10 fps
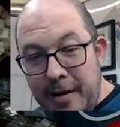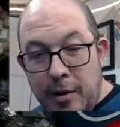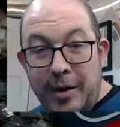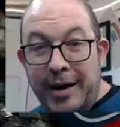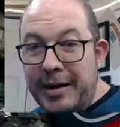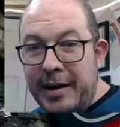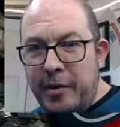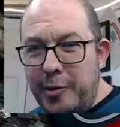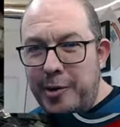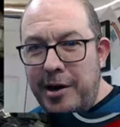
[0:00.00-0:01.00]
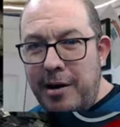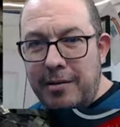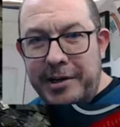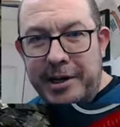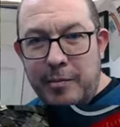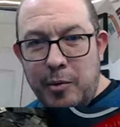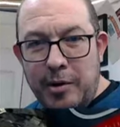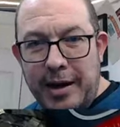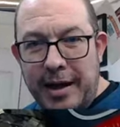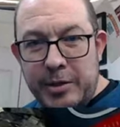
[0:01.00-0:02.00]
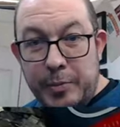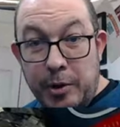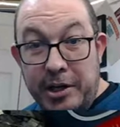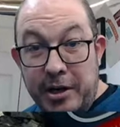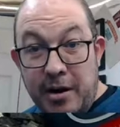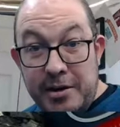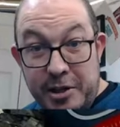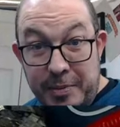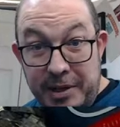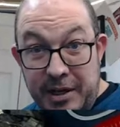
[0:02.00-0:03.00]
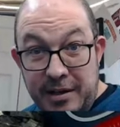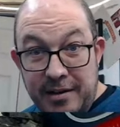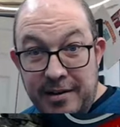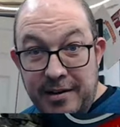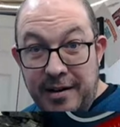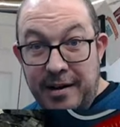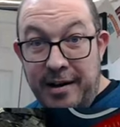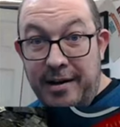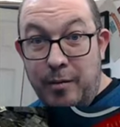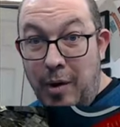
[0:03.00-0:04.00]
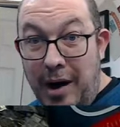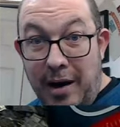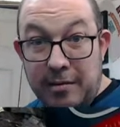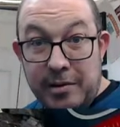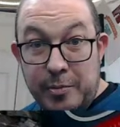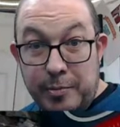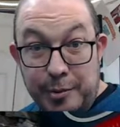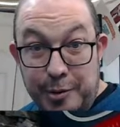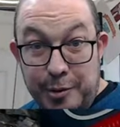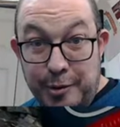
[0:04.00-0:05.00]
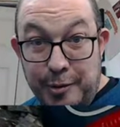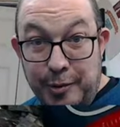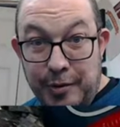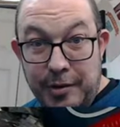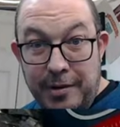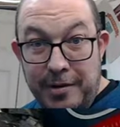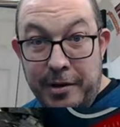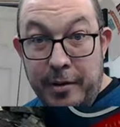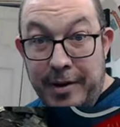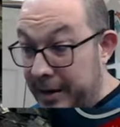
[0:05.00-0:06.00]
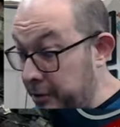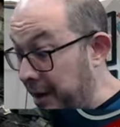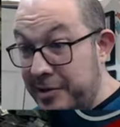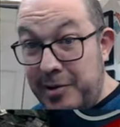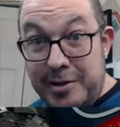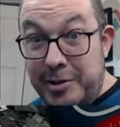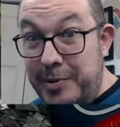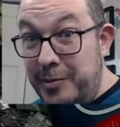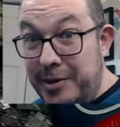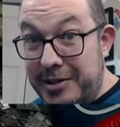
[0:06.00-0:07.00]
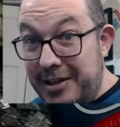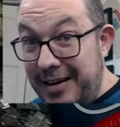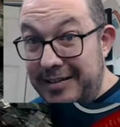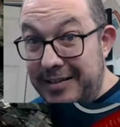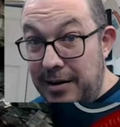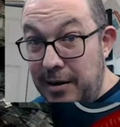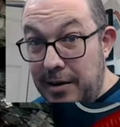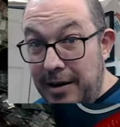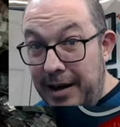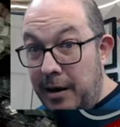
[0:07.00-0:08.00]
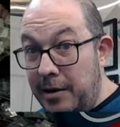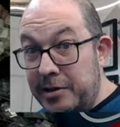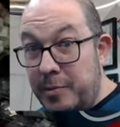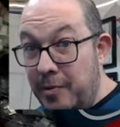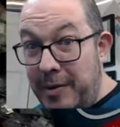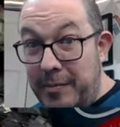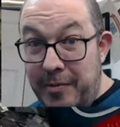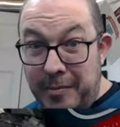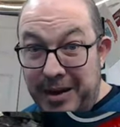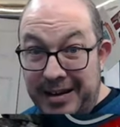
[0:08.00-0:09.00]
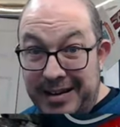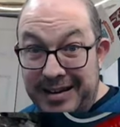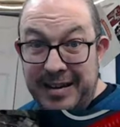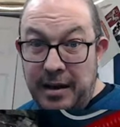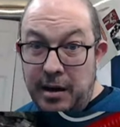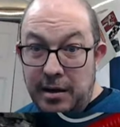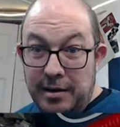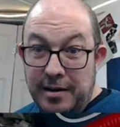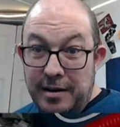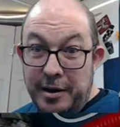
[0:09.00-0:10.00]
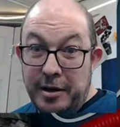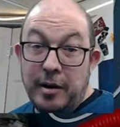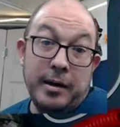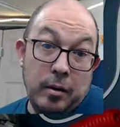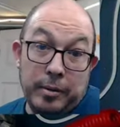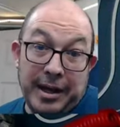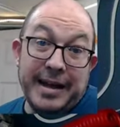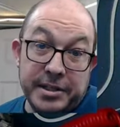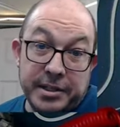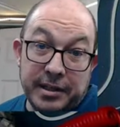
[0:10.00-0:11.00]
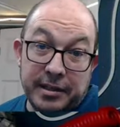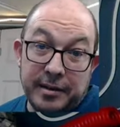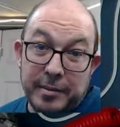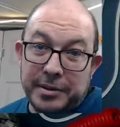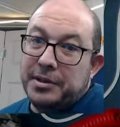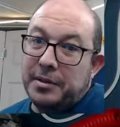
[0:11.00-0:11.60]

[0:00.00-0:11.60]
when I can get a $30 keyboard that has per key RGB, wireless, Bluetooth, you know, and actually has RGB when it's connected and doesn't prevent me from getting in there, you know, I know, plastic, but still,